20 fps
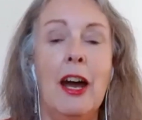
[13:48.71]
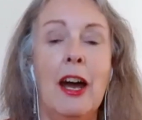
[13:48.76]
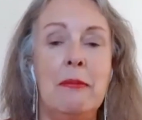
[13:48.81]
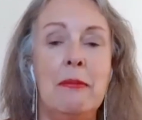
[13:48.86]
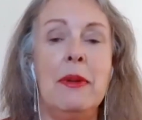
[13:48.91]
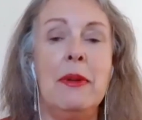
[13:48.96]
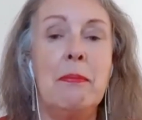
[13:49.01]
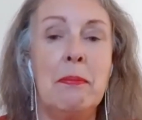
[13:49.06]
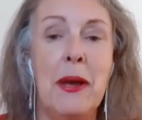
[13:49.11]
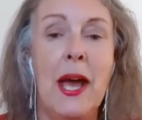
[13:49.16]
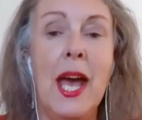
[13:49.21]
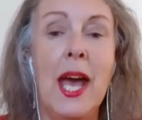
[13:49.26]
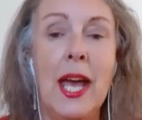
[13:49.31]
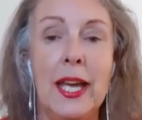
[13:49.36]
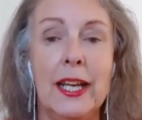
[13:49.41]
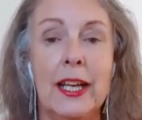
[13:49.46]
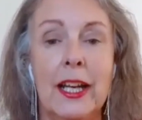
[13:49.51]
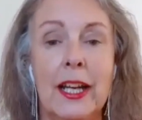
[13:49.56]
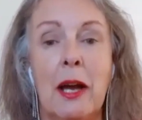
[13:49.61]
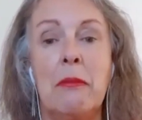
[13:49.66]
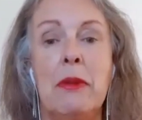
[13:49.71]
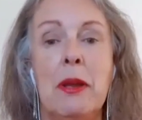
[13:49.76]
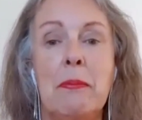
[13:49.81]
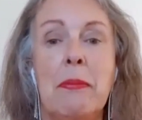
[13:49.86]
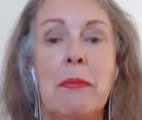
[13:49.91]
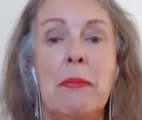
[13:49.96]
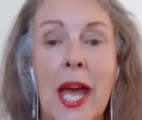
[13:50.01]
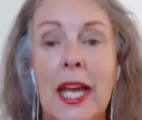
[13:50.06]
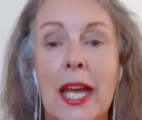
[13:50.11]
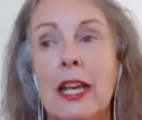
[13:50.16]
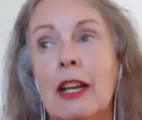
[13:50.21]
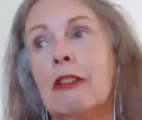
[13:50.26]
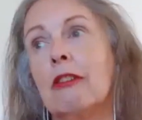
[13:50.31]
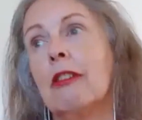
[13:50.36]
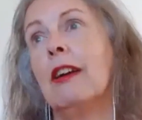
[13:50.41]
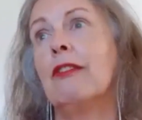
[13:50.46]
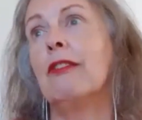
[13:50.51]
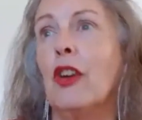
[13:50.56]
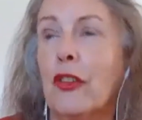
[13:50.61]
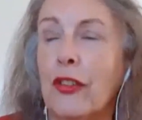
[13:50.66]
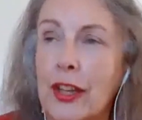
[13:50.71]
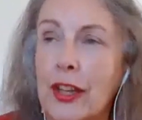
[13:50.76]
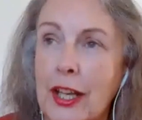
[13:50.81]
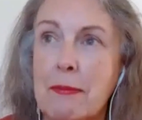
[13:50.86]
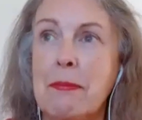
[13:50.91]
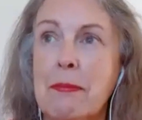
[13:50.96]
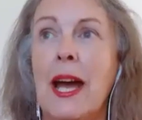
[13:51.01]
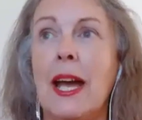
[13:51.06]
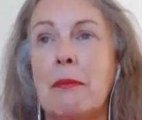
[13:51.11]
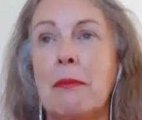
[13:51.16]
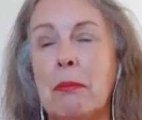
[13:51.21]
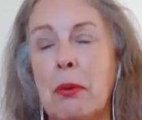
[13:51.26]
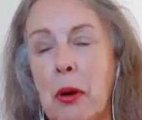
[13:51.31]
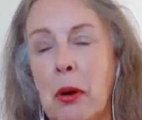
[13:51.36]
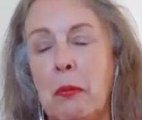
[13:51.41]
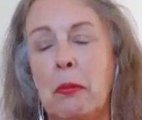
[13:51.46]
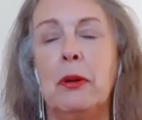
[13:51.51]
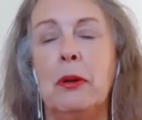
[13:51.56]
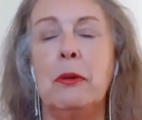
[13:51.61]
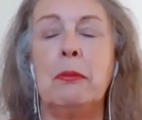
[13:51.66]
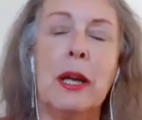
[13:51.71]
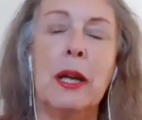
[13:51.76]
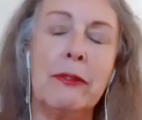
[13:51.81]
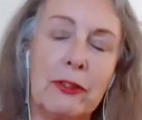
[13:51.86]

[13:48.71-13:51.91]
I'm in pain, or I've got this back problem,